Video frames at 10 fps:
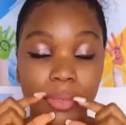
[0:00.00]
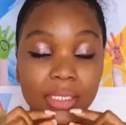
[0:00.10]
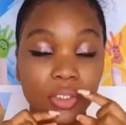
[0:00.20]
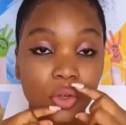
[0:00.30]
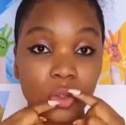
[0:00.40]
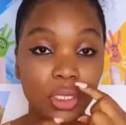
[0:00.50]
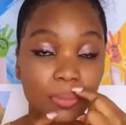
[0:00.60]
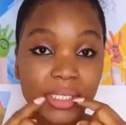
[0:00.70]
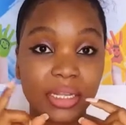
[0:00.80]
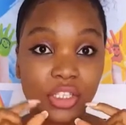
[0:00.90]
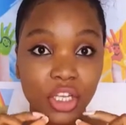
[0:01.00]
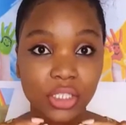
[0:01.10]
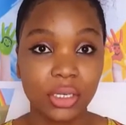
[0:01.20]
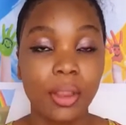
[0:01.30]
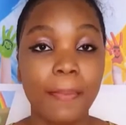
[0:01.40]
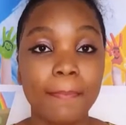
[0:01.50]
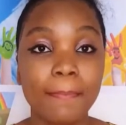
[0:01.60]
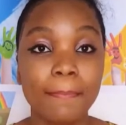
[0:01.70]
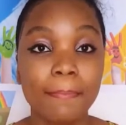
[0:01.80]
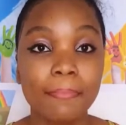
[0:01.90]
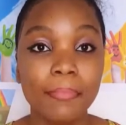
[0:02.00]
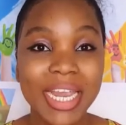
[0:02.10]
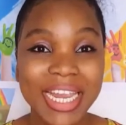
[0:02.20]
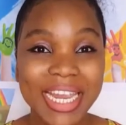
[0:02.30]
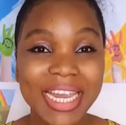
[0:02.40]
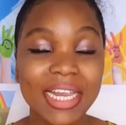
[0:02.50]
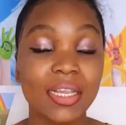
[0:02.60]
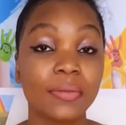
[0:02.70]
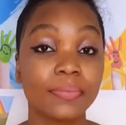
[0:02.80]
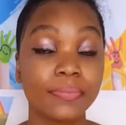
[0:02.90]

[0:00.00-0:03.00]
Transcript: Make sure your lips are touching. We.